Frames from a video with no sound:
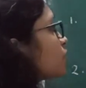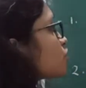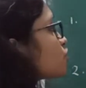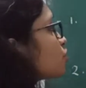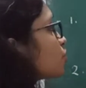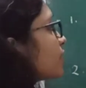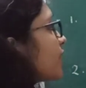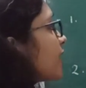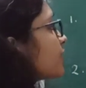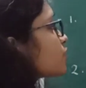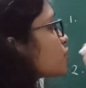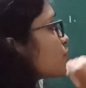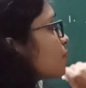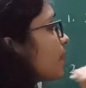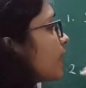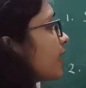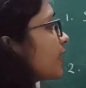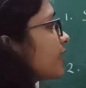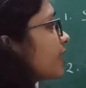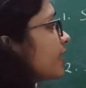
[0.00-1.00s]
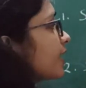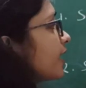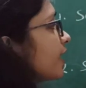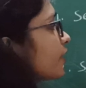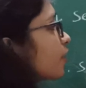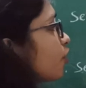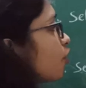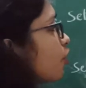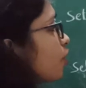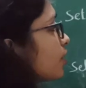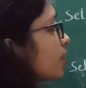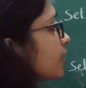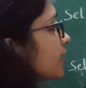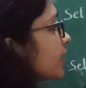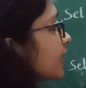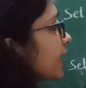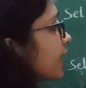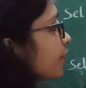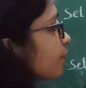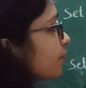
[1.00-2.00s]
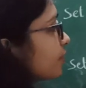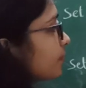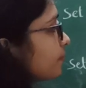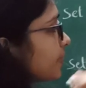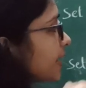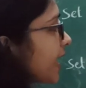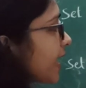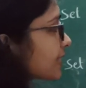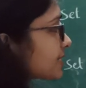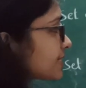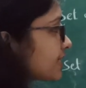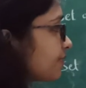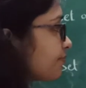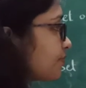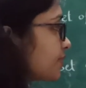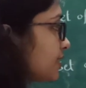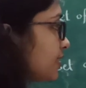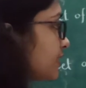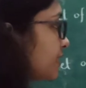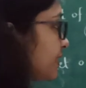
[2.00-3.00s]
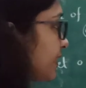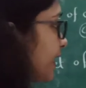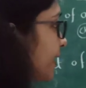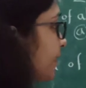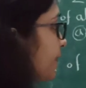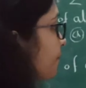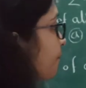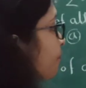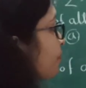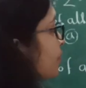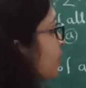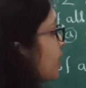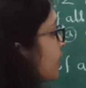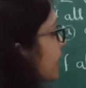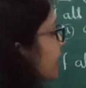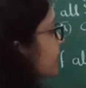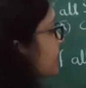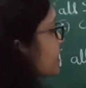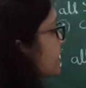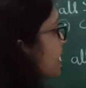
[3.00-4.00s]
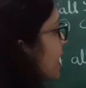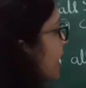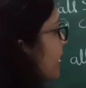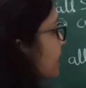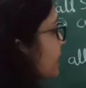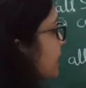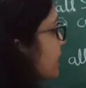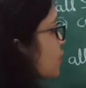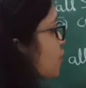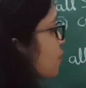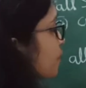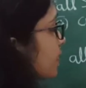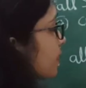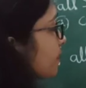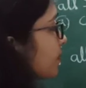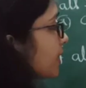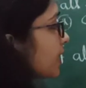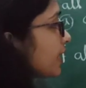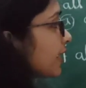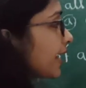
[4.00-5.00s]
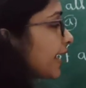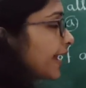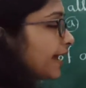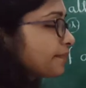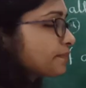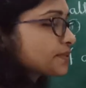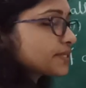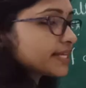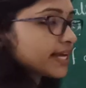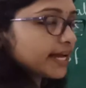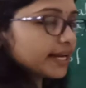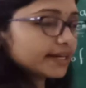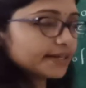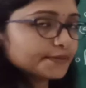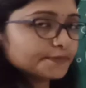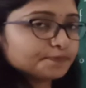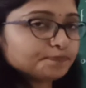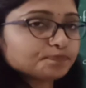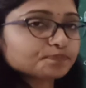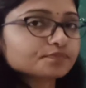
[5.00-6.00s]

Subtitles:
So that's why here only A will be accepted. Then inside this will be epsilon.